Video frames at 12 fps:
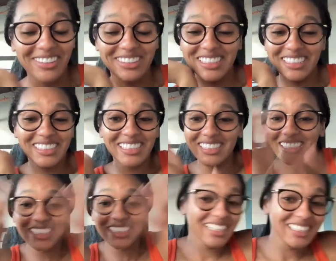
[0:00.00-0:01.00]
I was just
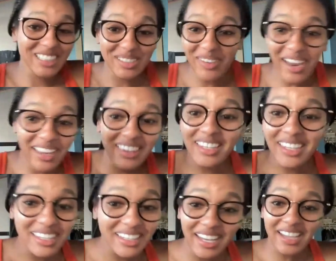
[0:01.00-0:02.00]

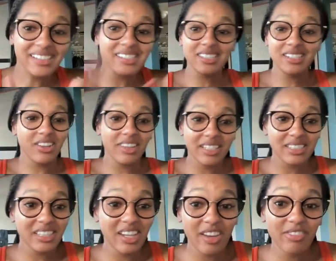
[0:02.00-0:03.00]
smiley and nice and all that
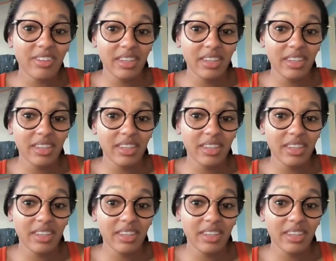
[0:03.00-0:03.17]
stuff.